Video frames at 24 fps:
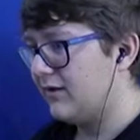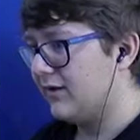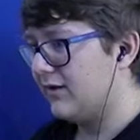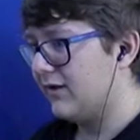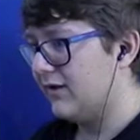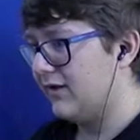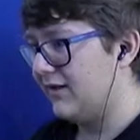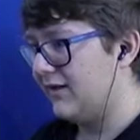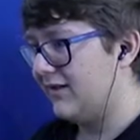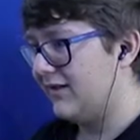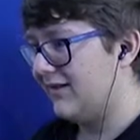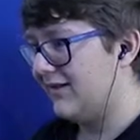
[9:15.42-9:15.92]

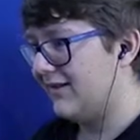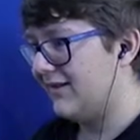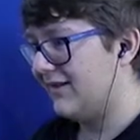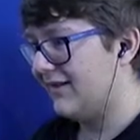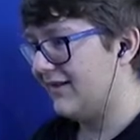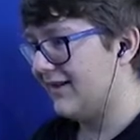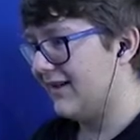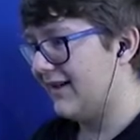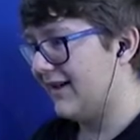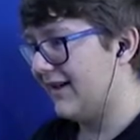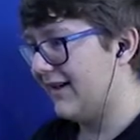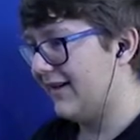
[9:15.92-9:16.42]
Oh
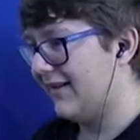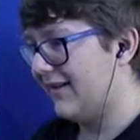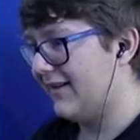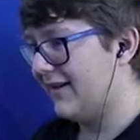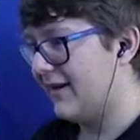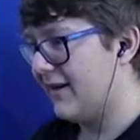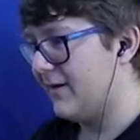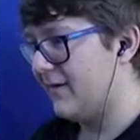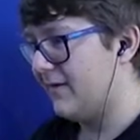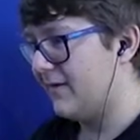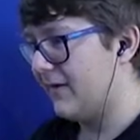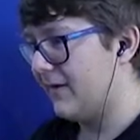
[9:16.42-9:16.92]
god,
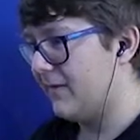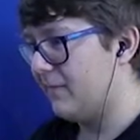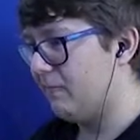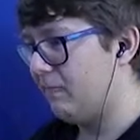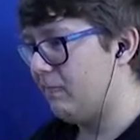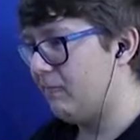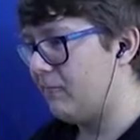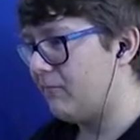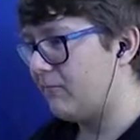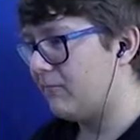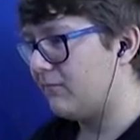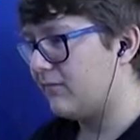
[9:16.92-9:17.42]
okay, okay.
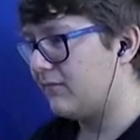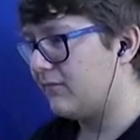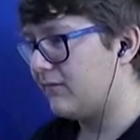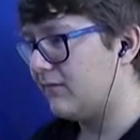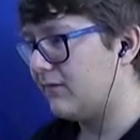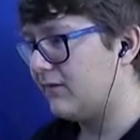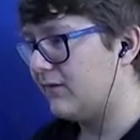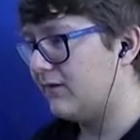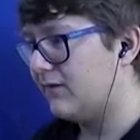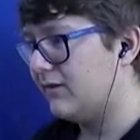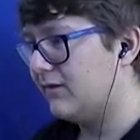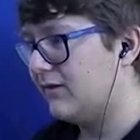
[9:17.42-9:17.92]

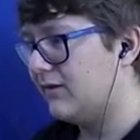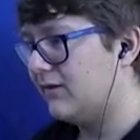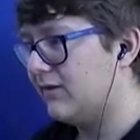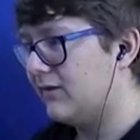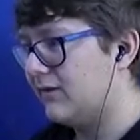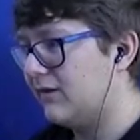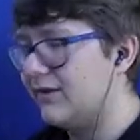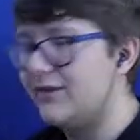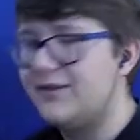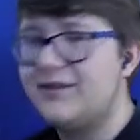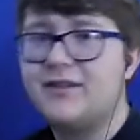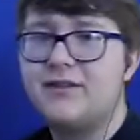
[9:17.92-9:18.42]

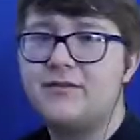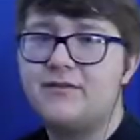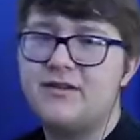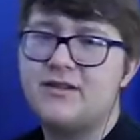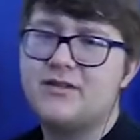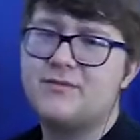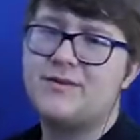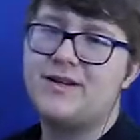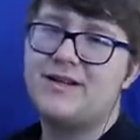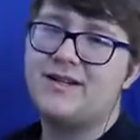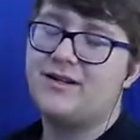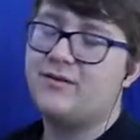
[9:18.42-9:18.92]
See, the
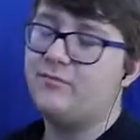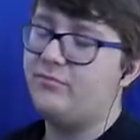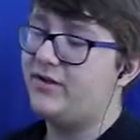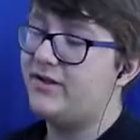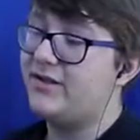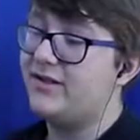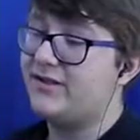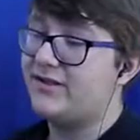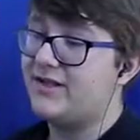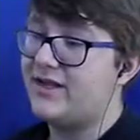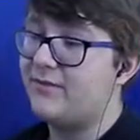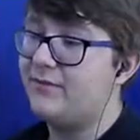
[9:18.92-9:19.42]
reason why I didn't play
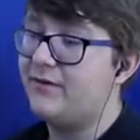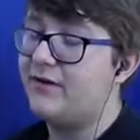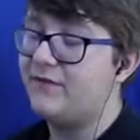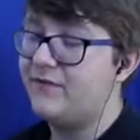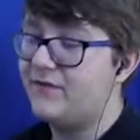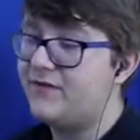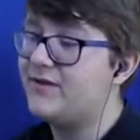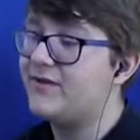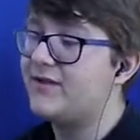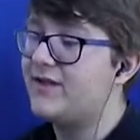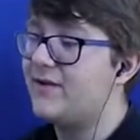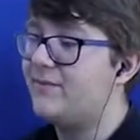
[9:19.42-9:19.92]
this game when it
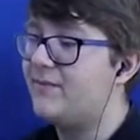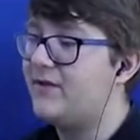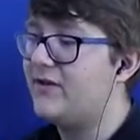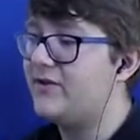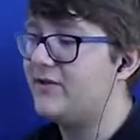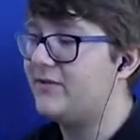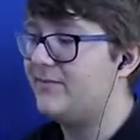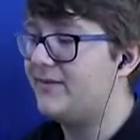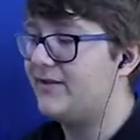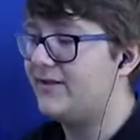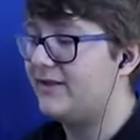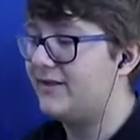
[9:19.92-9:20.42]
first came out
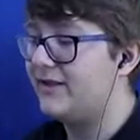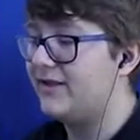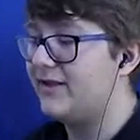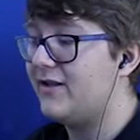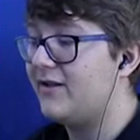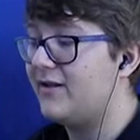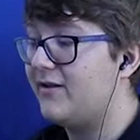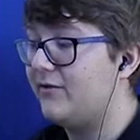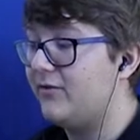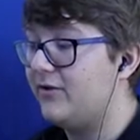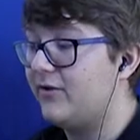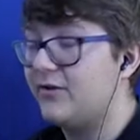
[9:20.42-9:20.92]
is because I
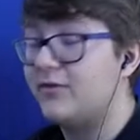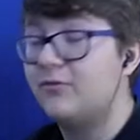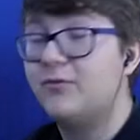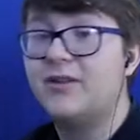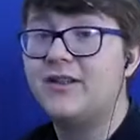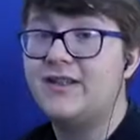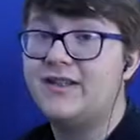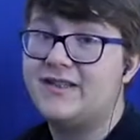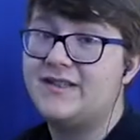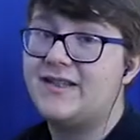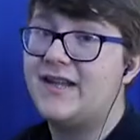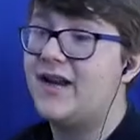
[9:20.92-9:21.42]
thought it looked
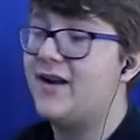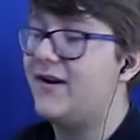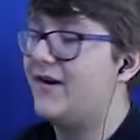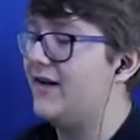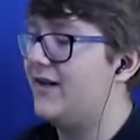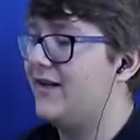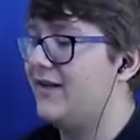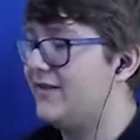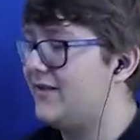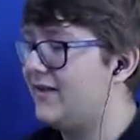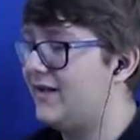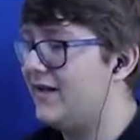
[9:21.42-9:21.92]
really
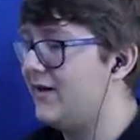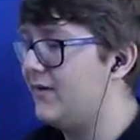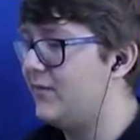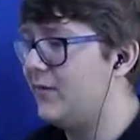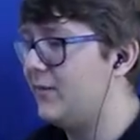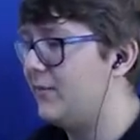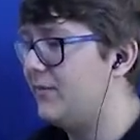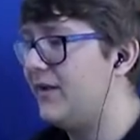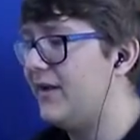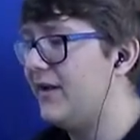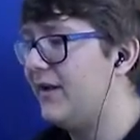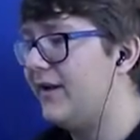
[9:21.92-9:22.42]
scary, so I didn't
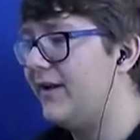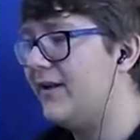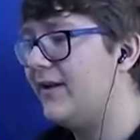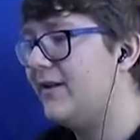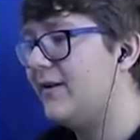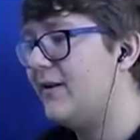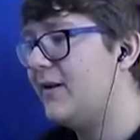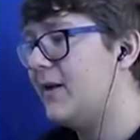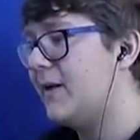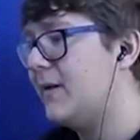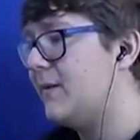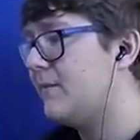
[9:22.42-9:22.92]
want to play it.
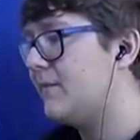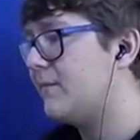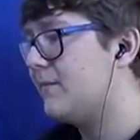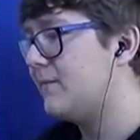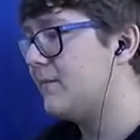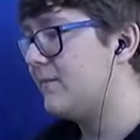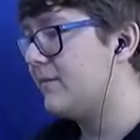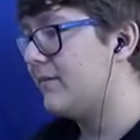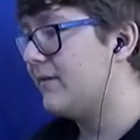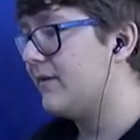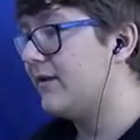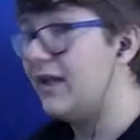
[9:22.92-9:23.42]

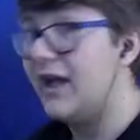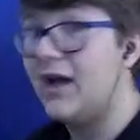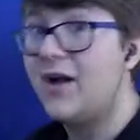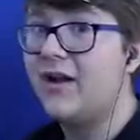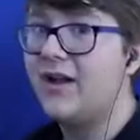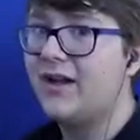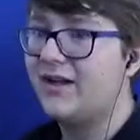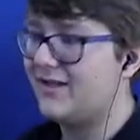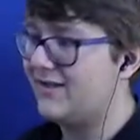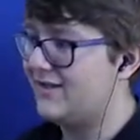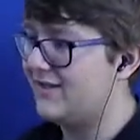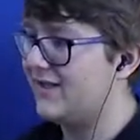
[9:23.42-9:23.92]
Now
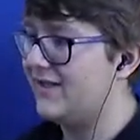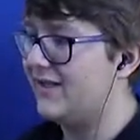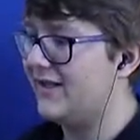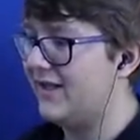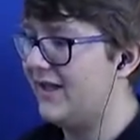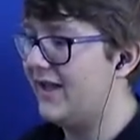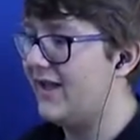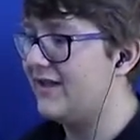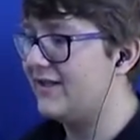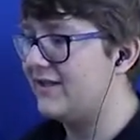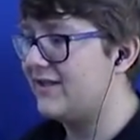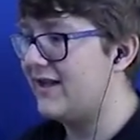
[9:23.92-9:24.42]
I can see
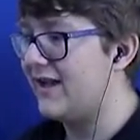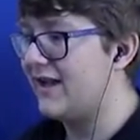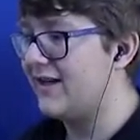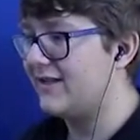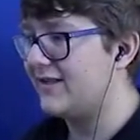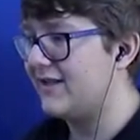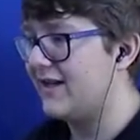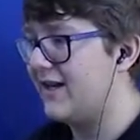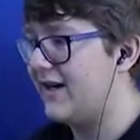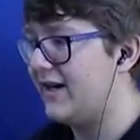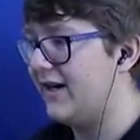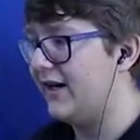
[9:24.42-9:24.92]
it, it's kind of
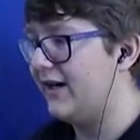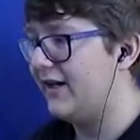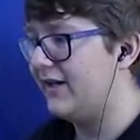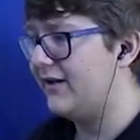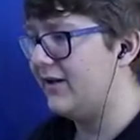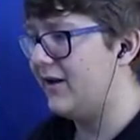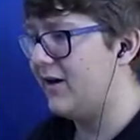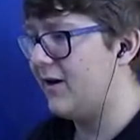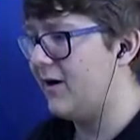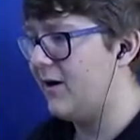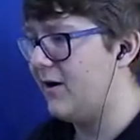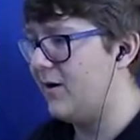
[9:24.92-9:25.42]
scary.
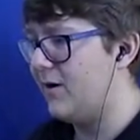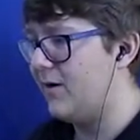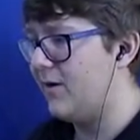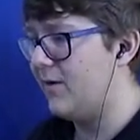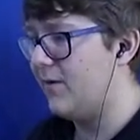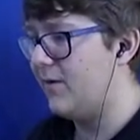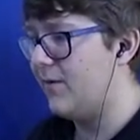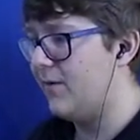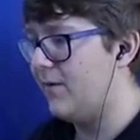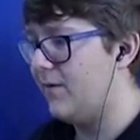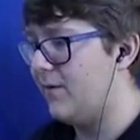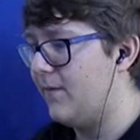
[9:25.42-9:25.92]

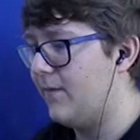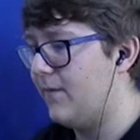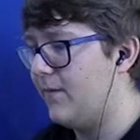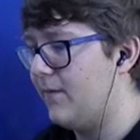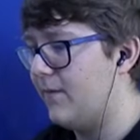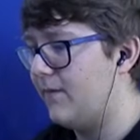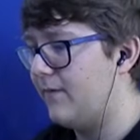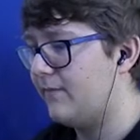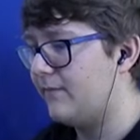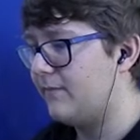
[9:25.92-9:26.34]
No!